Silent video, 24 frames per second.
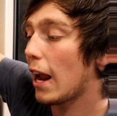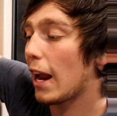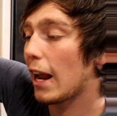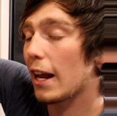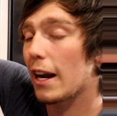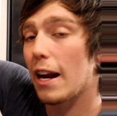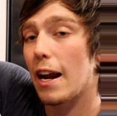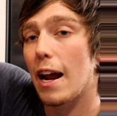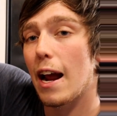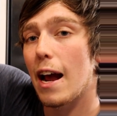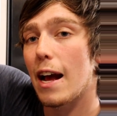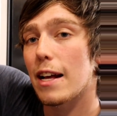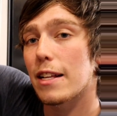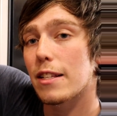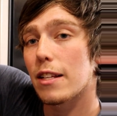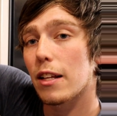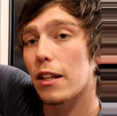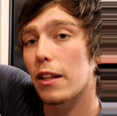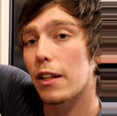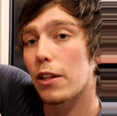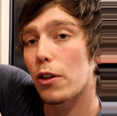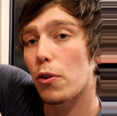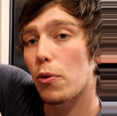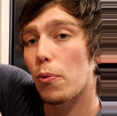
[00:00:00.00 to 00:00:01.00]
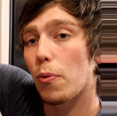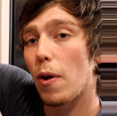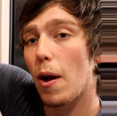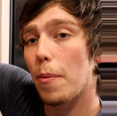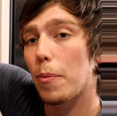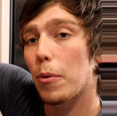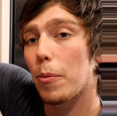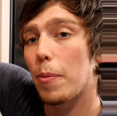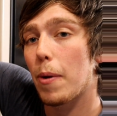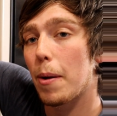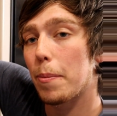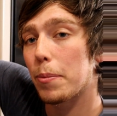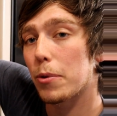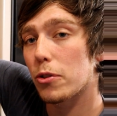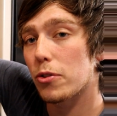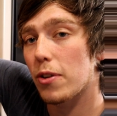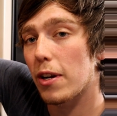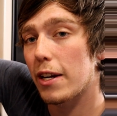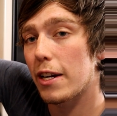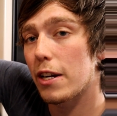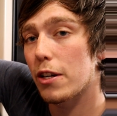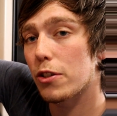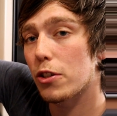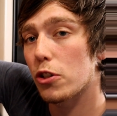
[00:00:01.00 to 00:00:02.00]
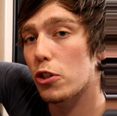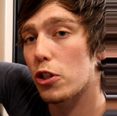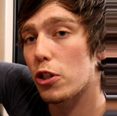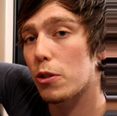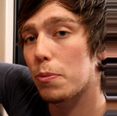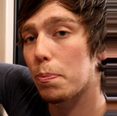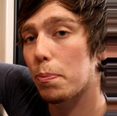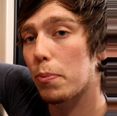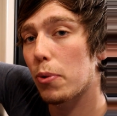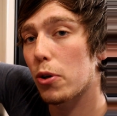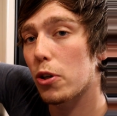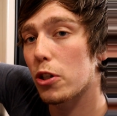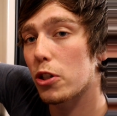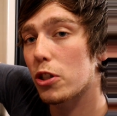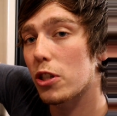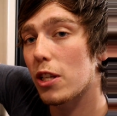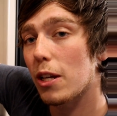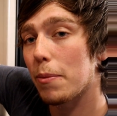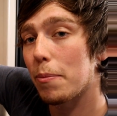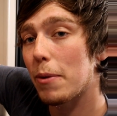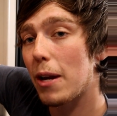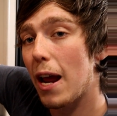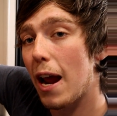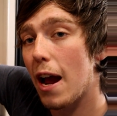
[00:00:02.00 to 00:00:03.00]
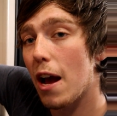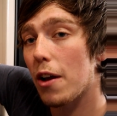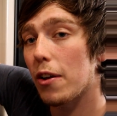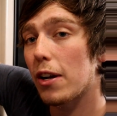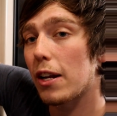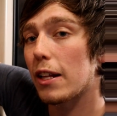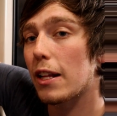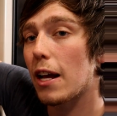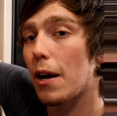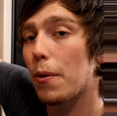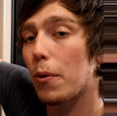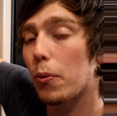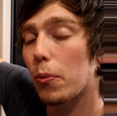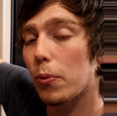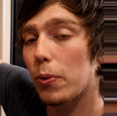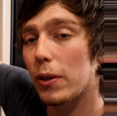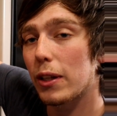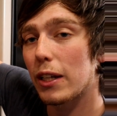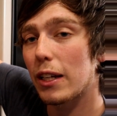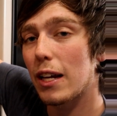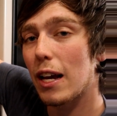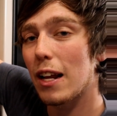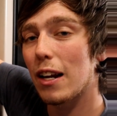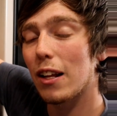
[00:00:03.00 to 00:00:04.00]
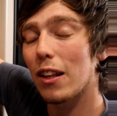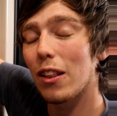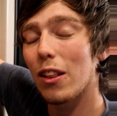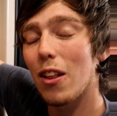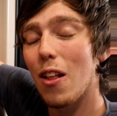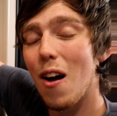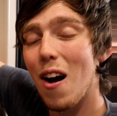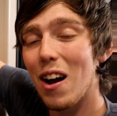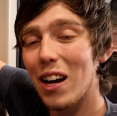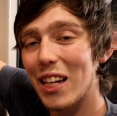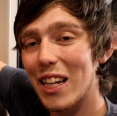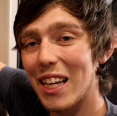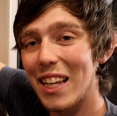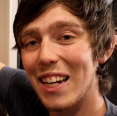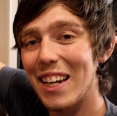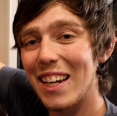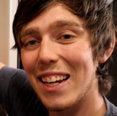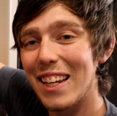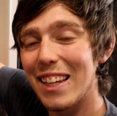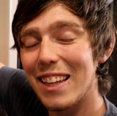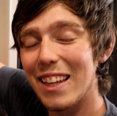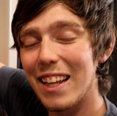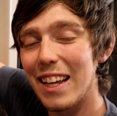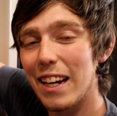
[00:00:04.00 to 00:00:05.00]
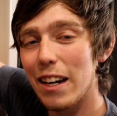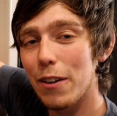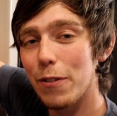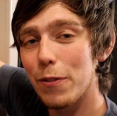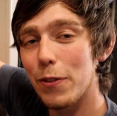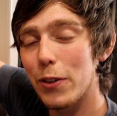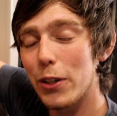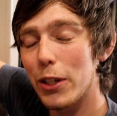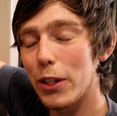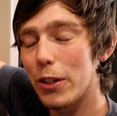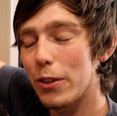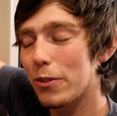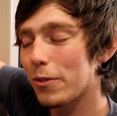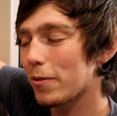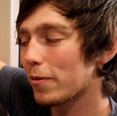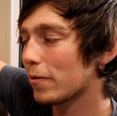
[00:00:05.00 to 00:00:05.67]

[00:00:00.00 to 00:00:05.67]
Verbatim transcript: And it has little rubber bumpers right here, so just push them down and that will really kind of lock it in there for you.